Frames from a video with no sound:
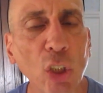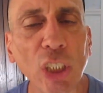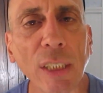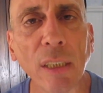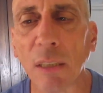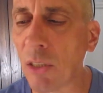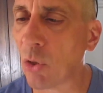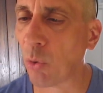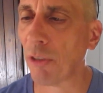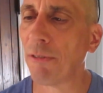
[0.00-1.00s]
of
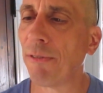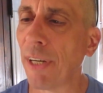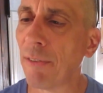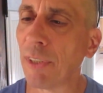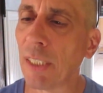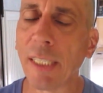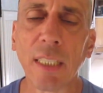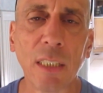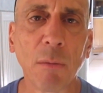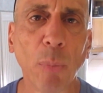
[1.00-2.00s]
jeans or a favorite
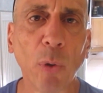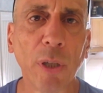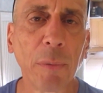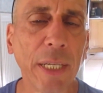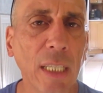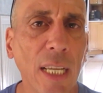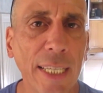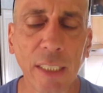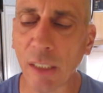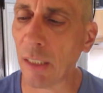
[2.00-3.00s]
lazy boy
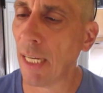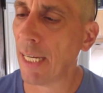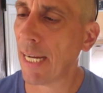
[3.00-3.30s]
recliner.